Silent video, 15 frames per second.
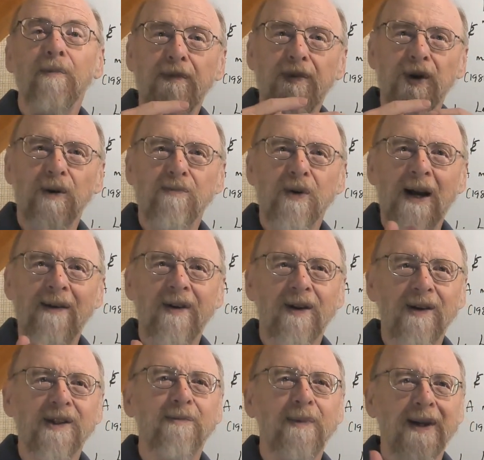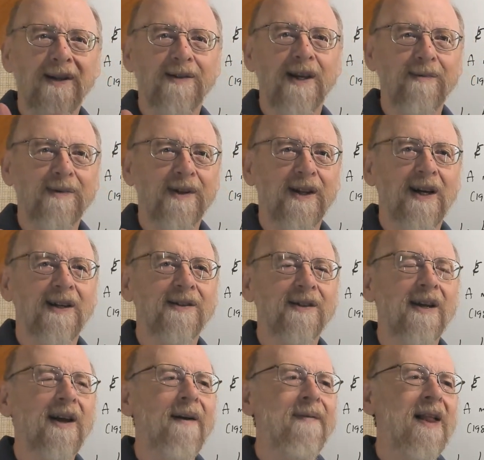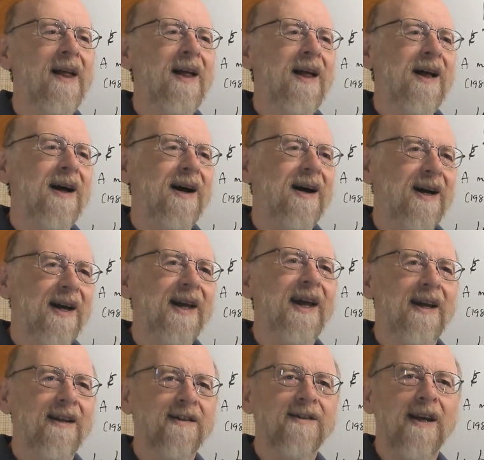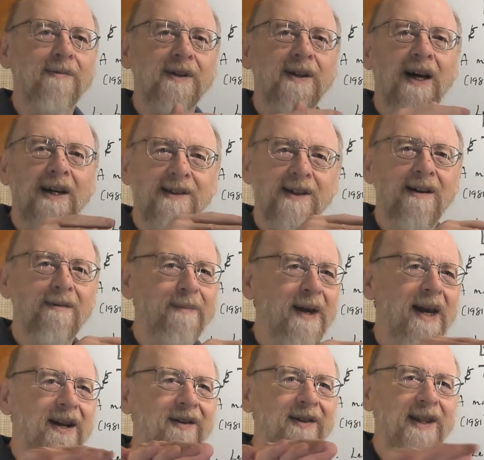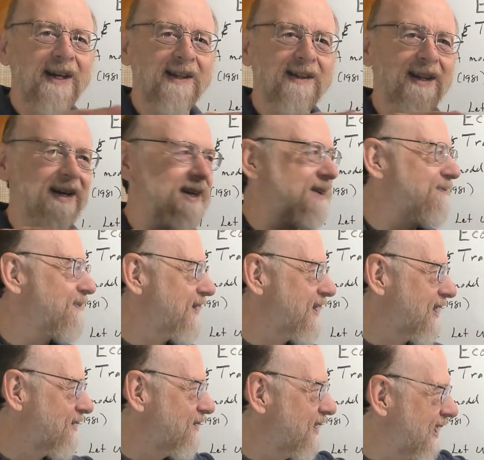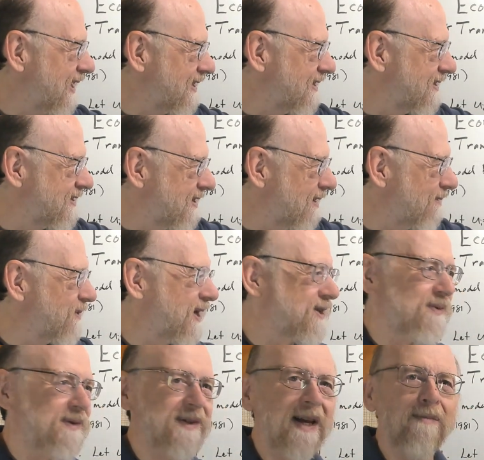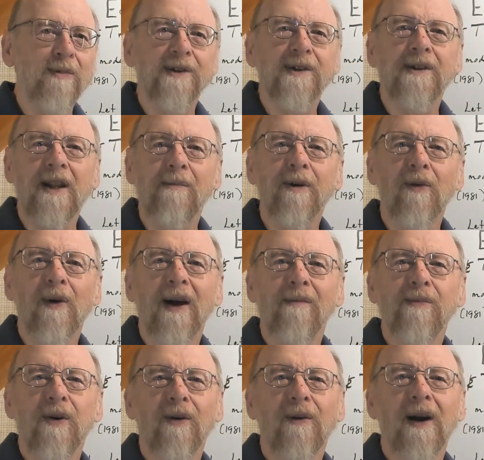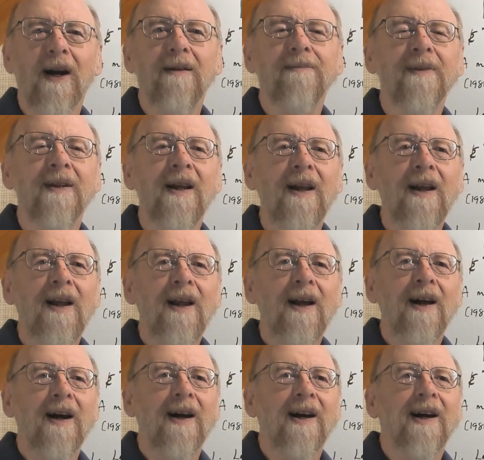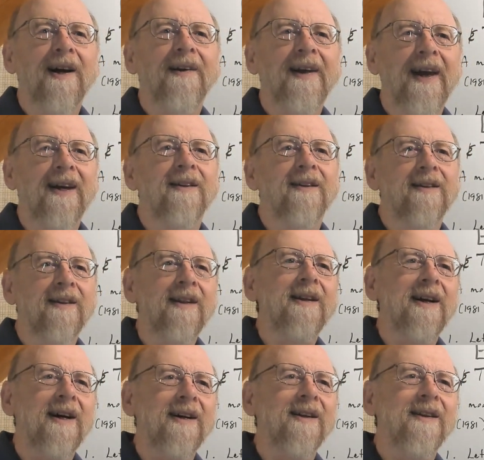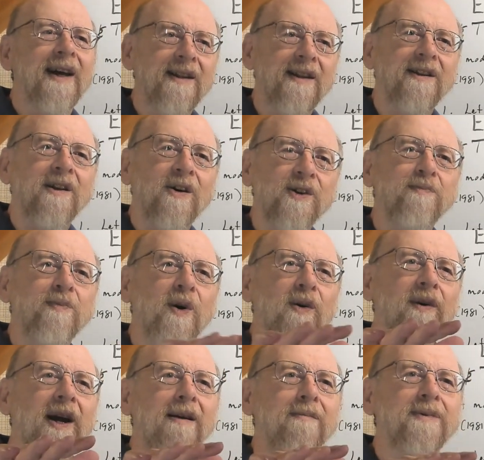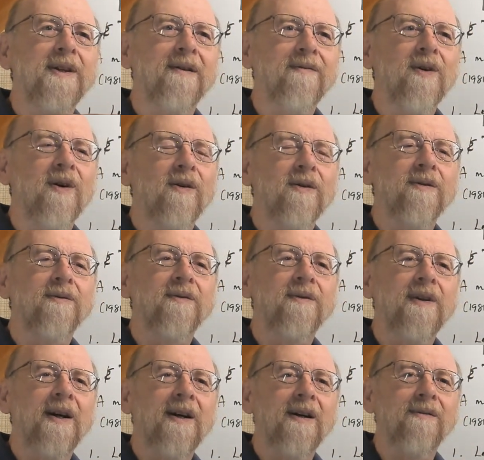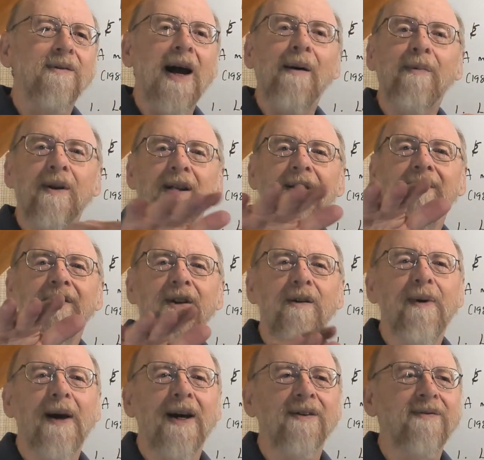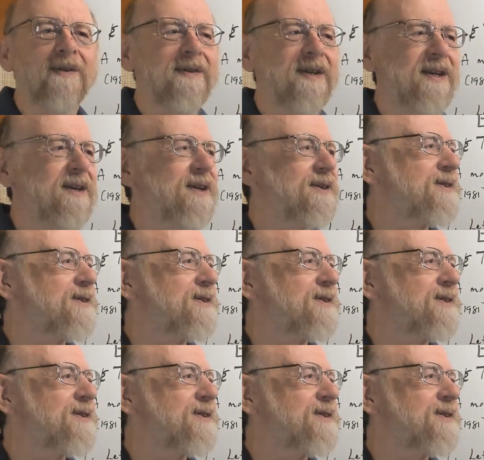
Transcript: private goods being subsidized, and subsidized in a manner that in some ways resembles a demogrant program, and that those programs have grown rapidly for the past 50 years